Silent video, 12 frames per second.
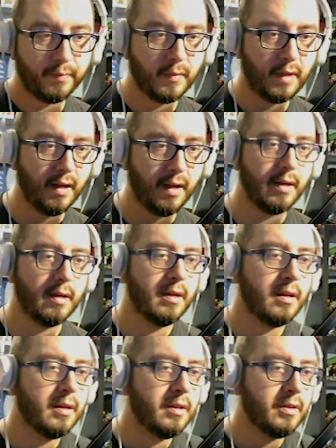Okay,
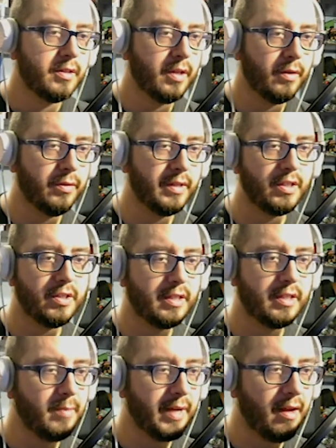so this is
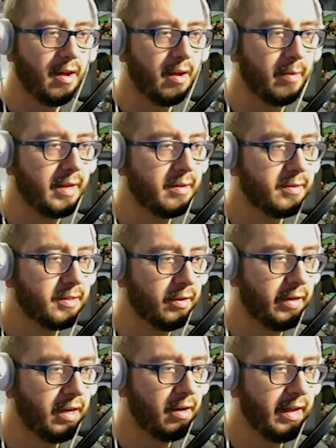just in my comment. So
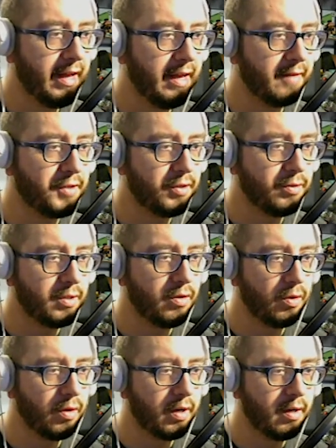here I have choose a
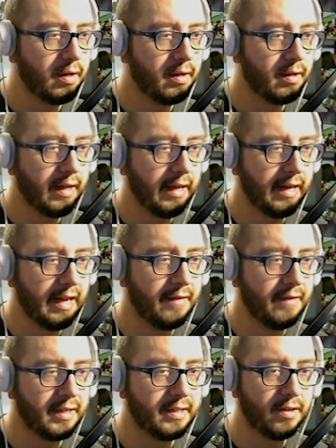door, and I
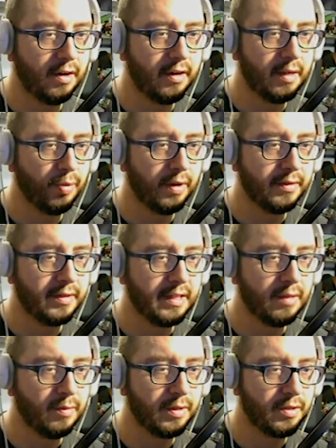have a starting
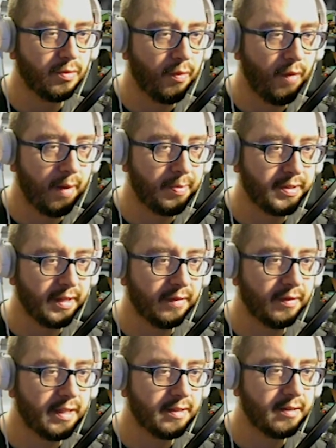parenthesis, which would represent
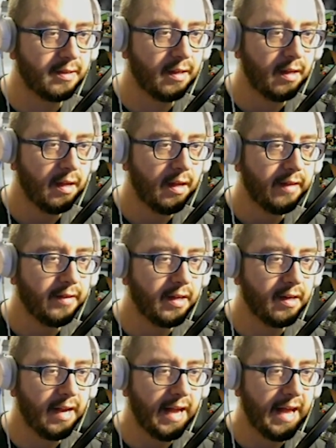this. And then I'm
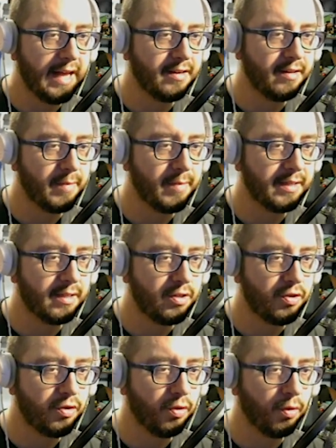going to add to the
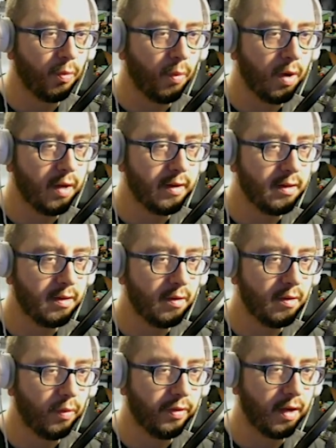message door 1
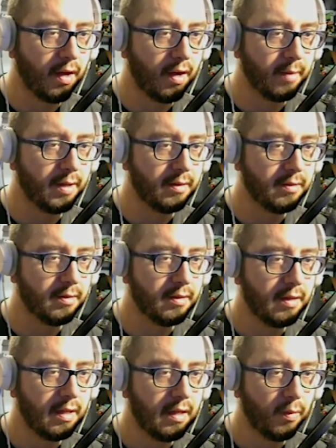with a comma,
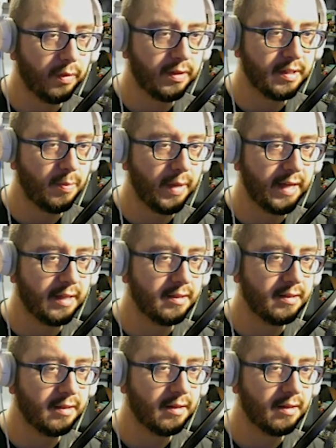with a space,